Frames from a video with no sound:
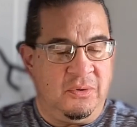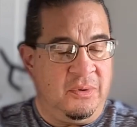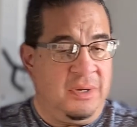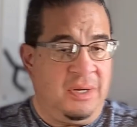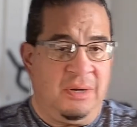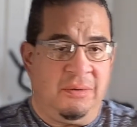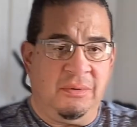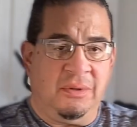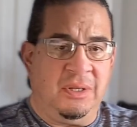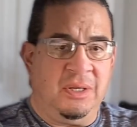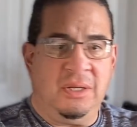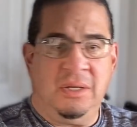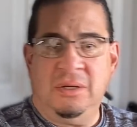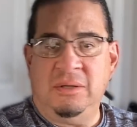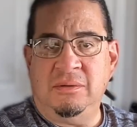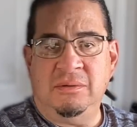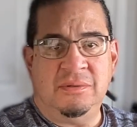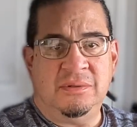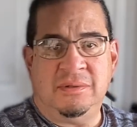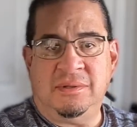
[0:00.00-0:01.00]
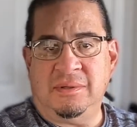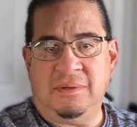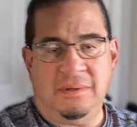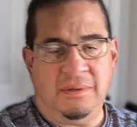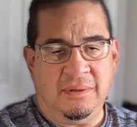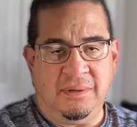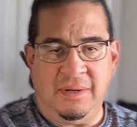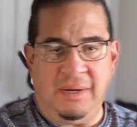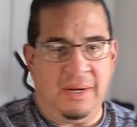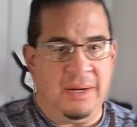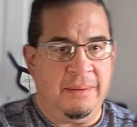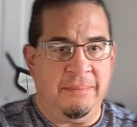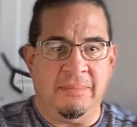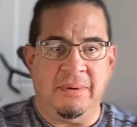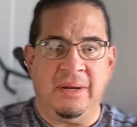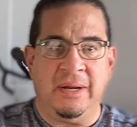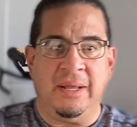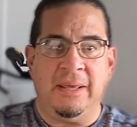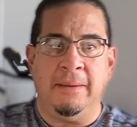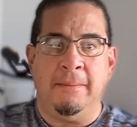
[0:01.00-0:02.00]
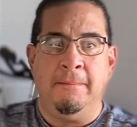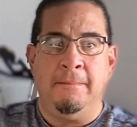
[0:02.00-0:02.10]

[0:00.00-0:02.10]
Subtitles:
We didn't really lose anybody.